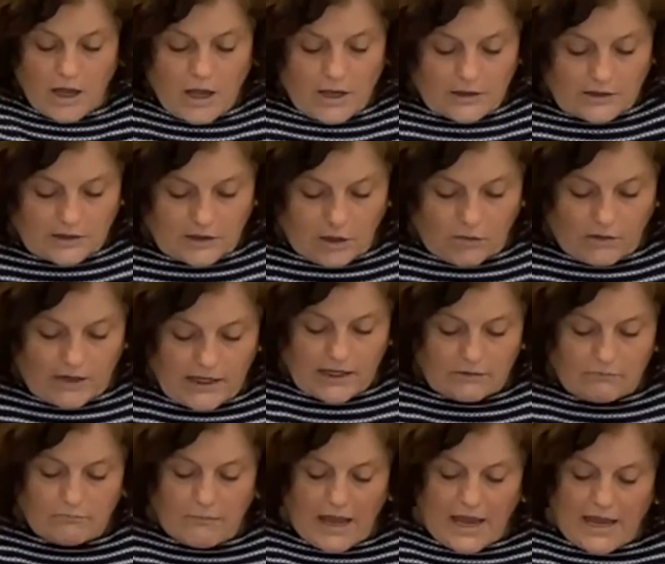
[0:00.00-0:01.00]
So
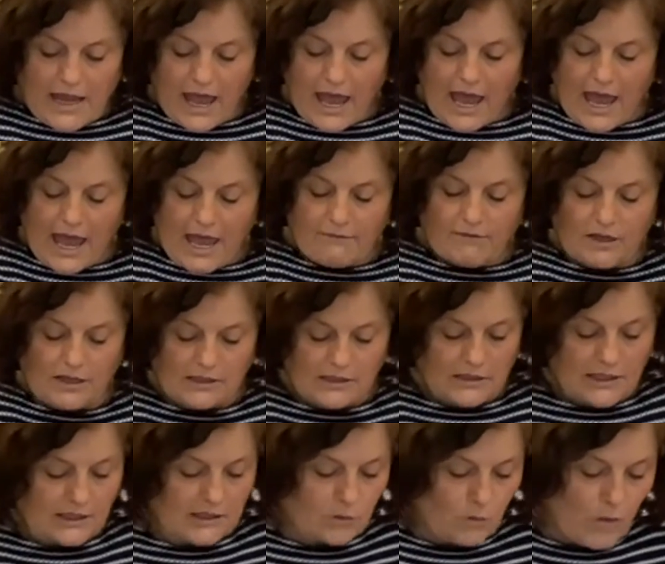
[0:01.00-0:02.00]
it may have,
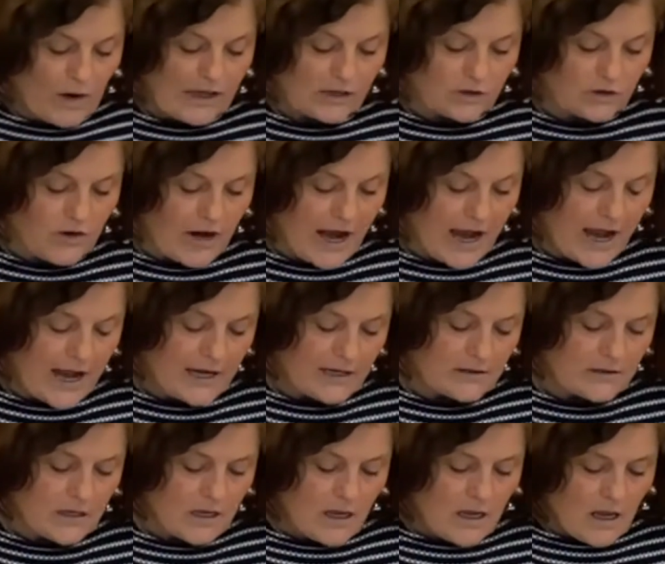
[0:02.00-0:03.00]
it's well
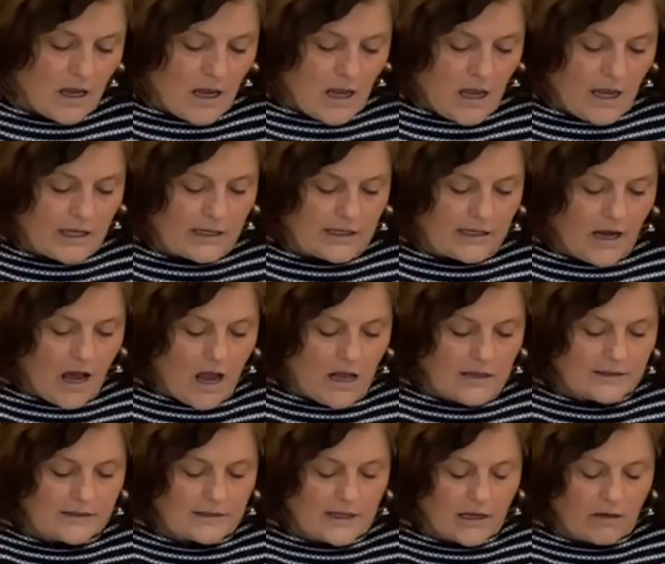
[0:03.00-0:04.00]
drained, and
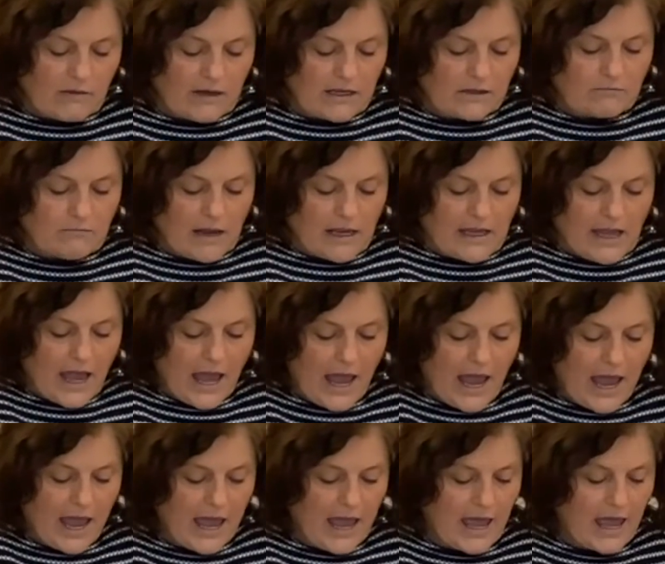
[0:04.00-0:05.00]
it may
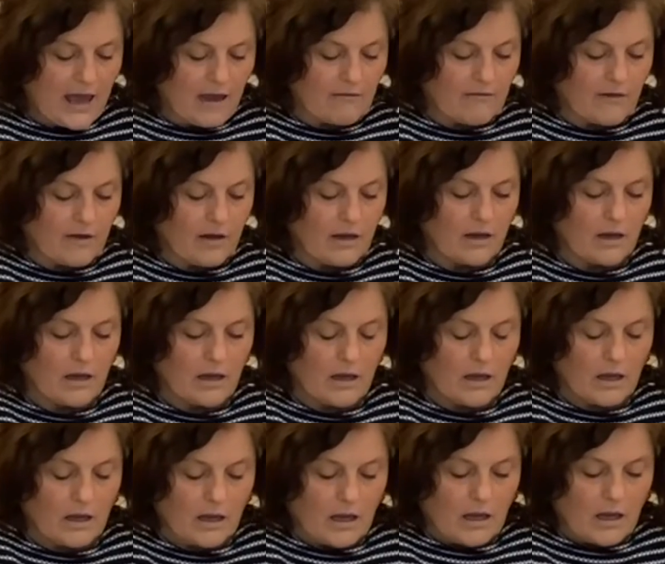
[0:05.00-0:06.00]
have
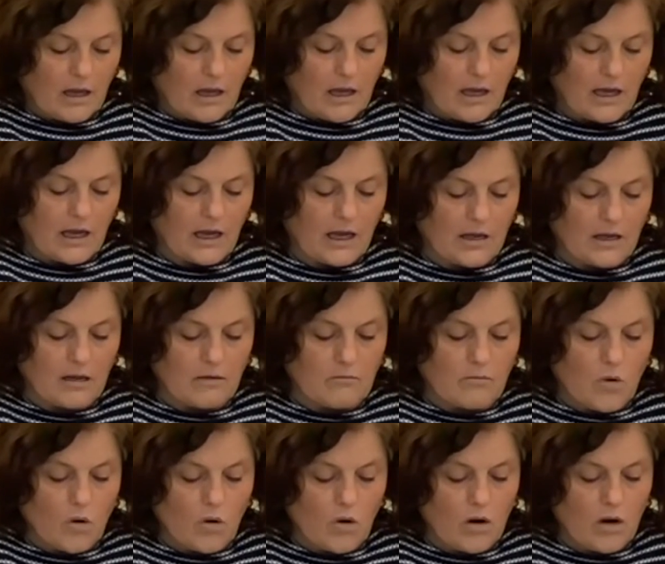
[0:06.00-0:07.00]

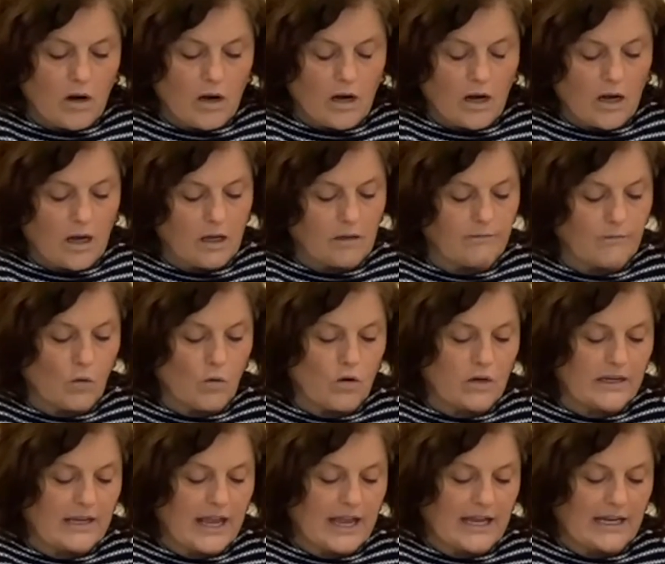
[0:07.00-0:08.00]
more
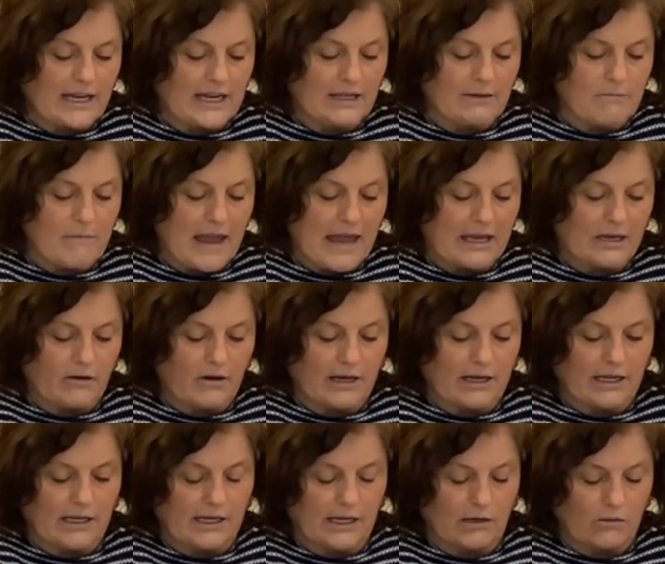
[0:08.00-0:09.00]
organic matter
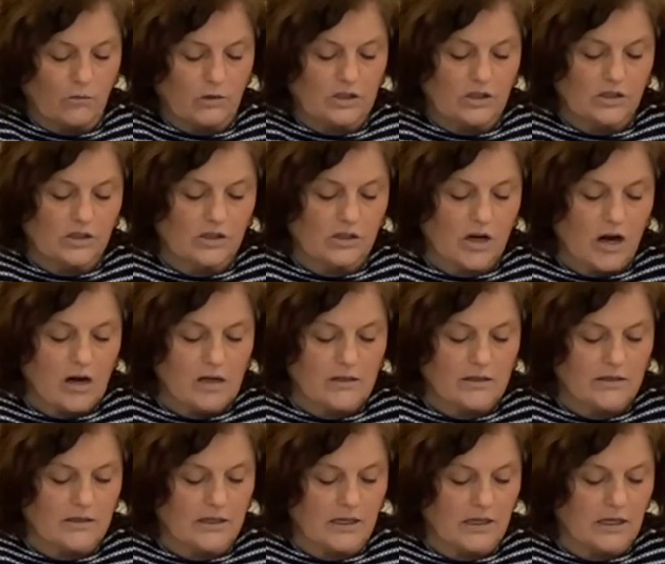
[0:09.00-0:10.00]
in it. When you start
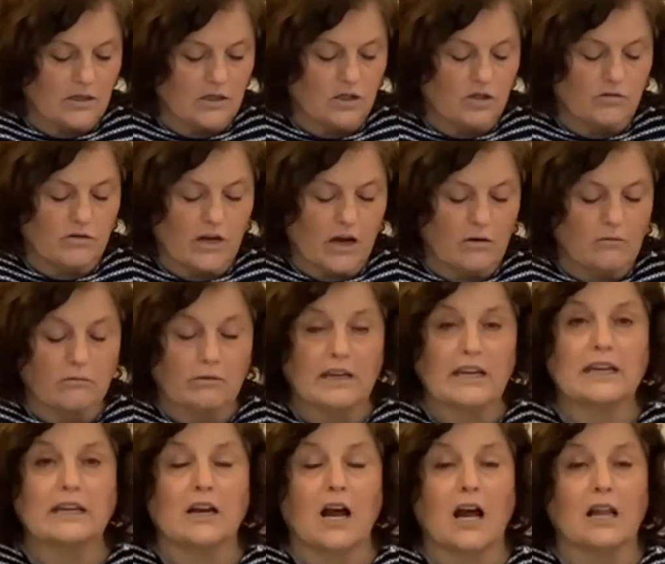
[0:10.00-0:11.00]
seeds, you don't
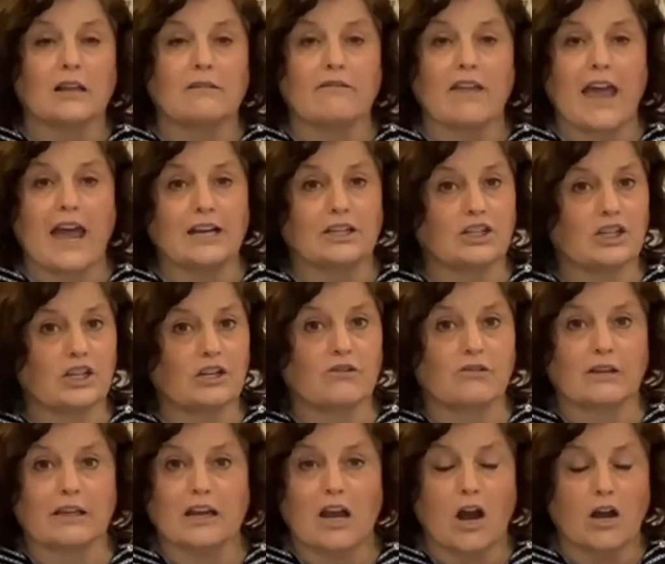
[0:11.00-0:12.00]
need all of that.
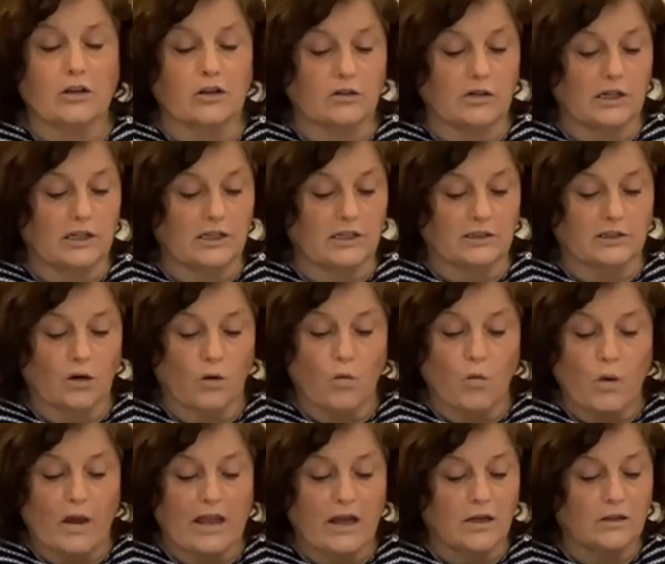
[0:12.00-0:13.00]
Generally, all you need is a
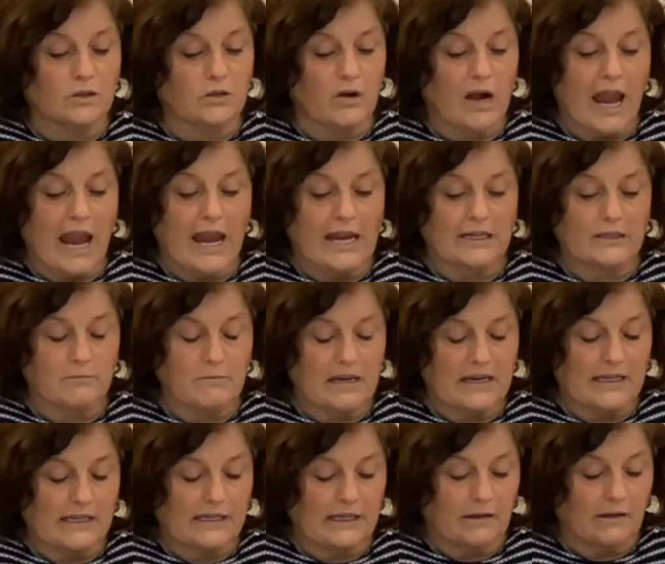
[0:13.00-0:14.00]
well-drained
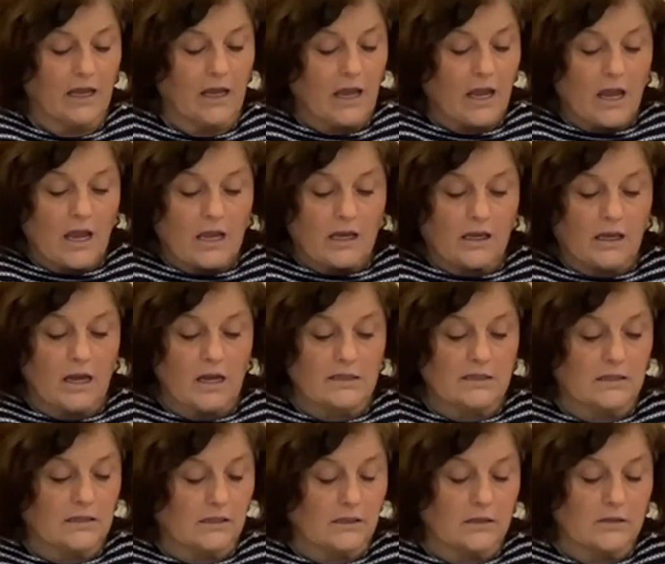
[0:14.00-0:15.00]
media,
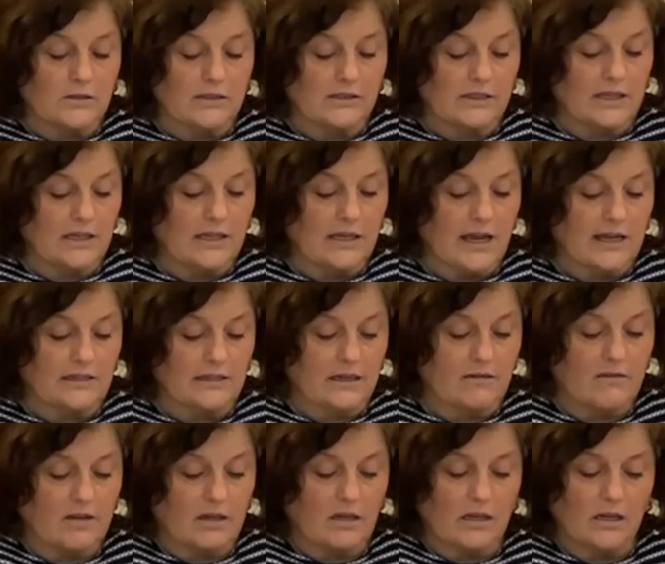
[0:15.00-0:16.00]
because the little seed has
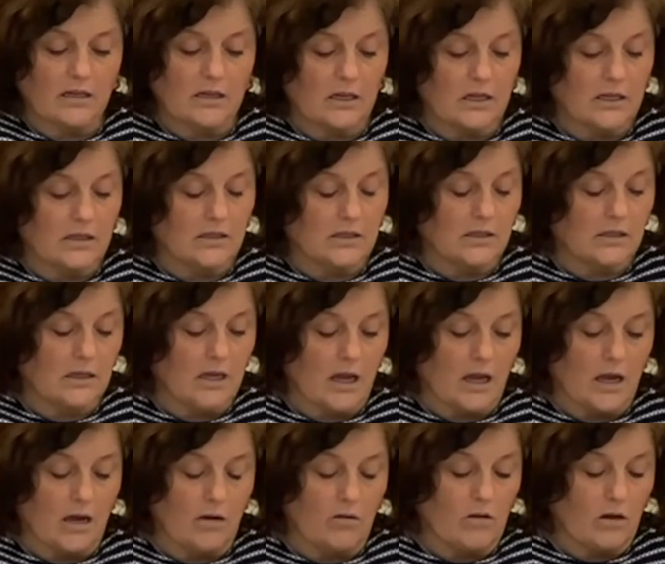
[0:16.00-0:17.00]
everything it needs to
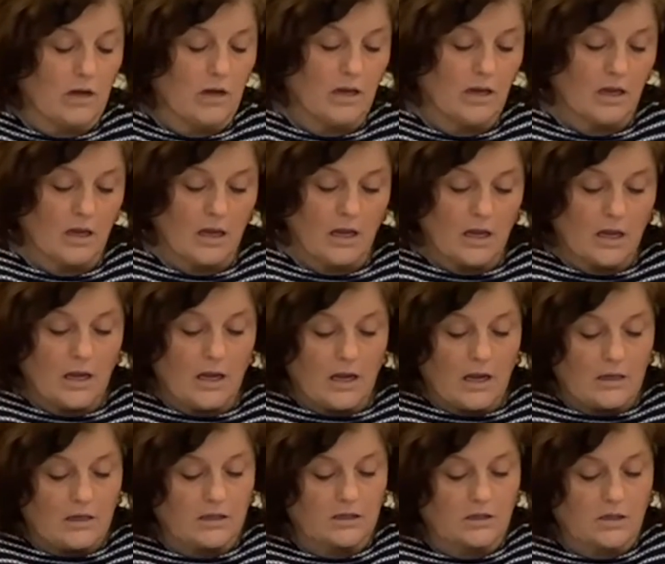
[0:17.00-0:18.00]
go
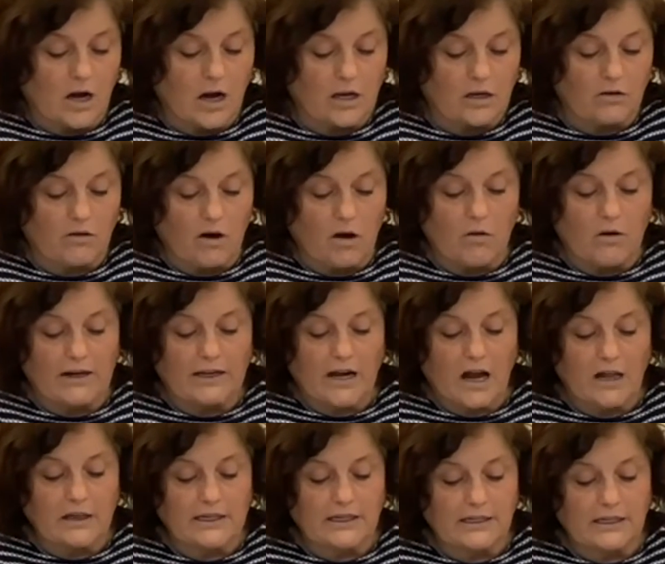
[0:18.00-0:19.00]
to start growing.
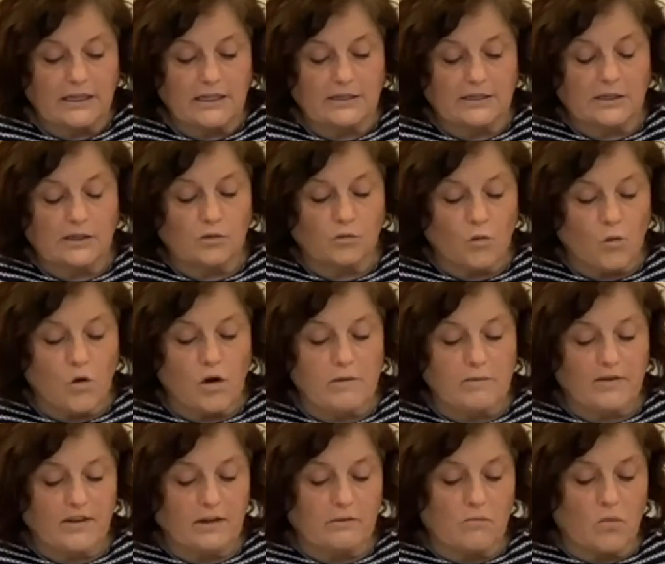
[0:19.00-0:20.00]
All it needs is
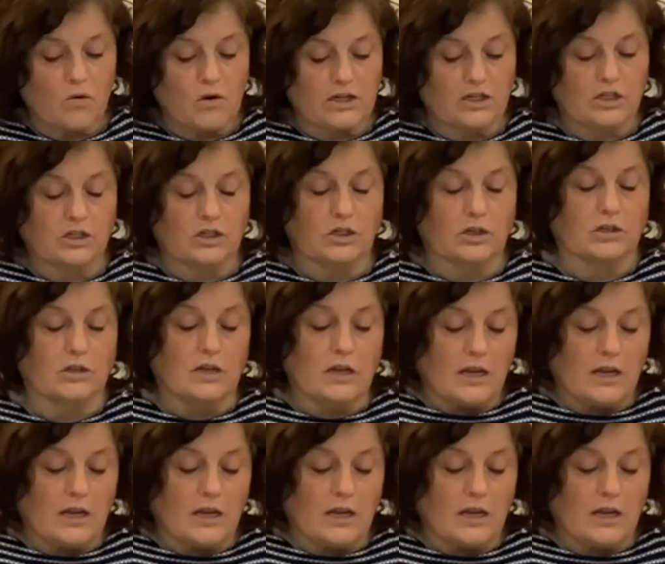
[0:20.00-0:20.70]
warmth and moisture.